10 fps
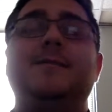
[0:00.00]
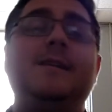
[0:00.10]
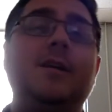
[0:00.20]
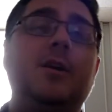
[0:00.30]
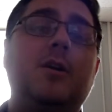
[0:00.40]

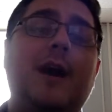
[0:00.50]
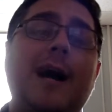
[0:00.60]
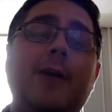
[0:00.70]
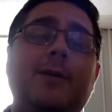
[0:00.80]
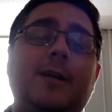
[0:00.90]
Dear
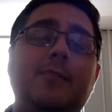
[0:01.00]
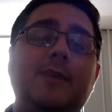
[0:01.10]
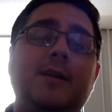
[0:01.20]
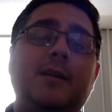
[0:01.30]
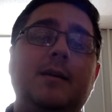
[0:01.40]
Hiring
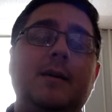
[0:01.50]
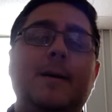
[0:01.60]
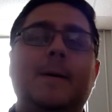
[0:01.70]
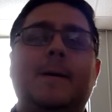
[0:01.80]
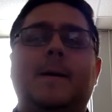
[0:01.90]
Committee,
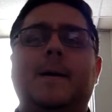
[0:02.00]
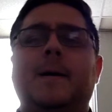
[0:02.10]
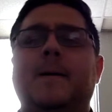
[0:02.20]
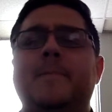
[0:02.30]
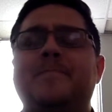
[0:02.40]

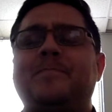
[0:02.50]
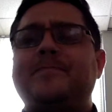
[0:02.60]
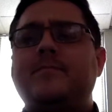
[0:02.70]
um,